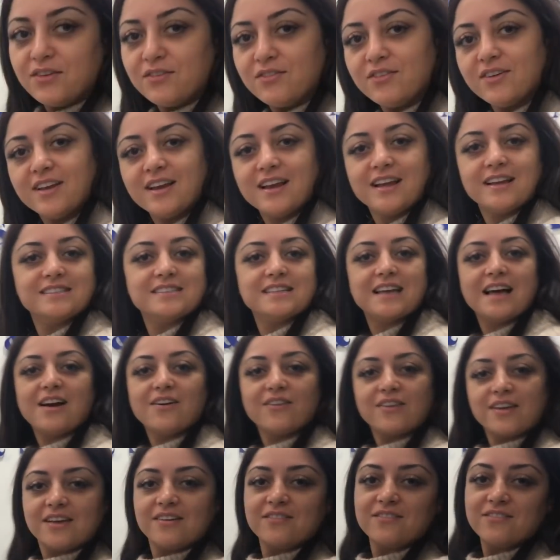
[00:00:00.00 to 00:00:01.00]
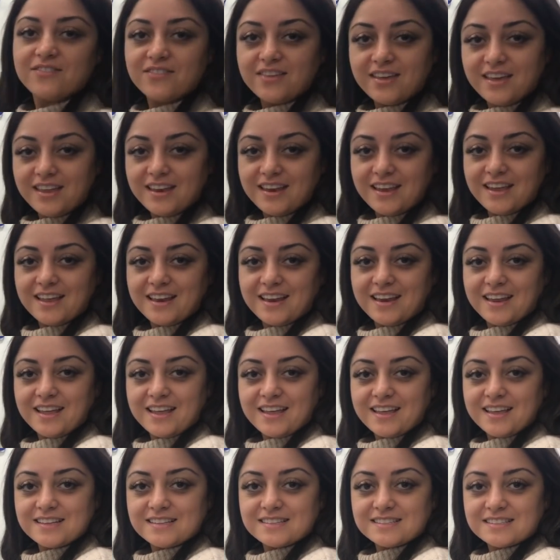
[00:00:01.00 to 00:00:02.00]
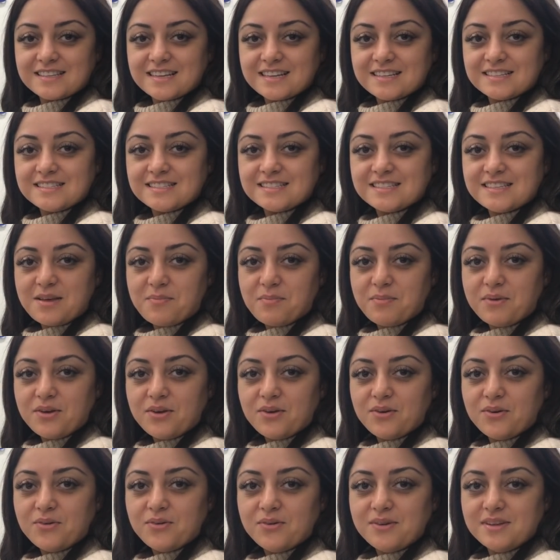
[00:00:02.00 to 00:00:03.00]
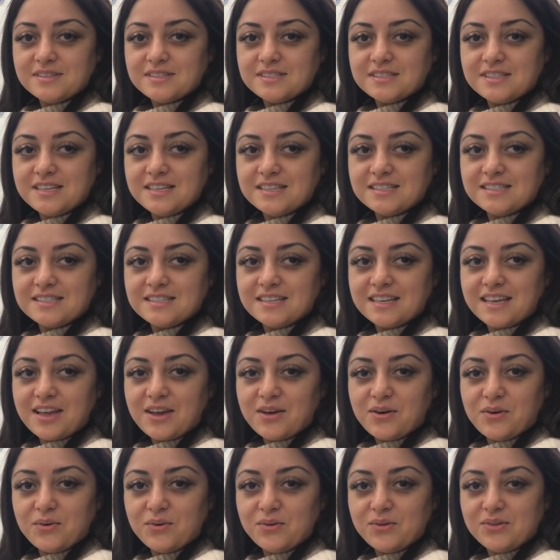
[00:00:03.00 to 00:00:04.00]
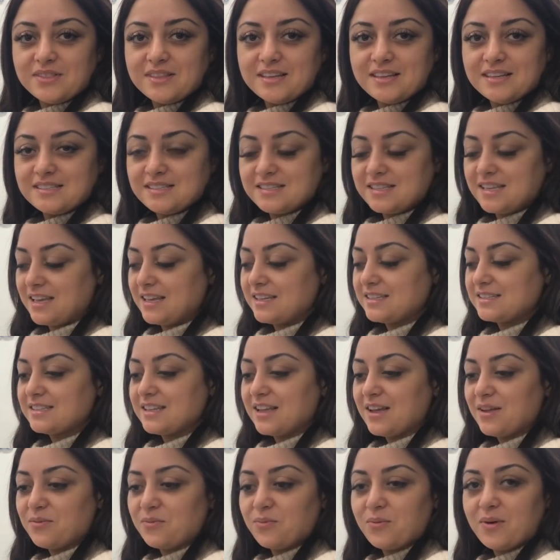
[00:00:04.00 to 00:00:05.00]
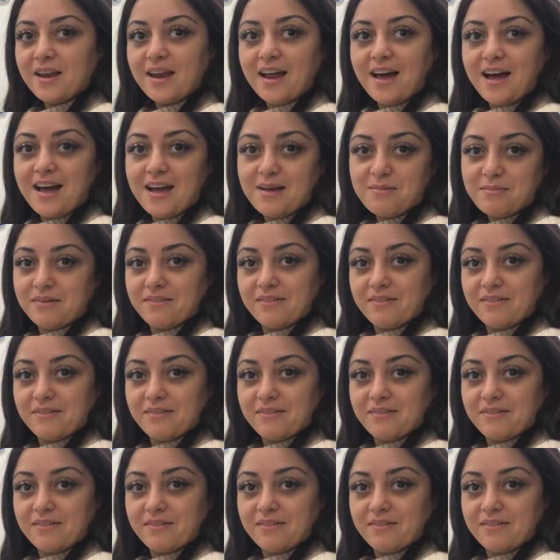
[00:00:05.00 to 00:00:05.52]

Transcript: You realize how convenient it is that Seppi always needs to get all these things done when I'm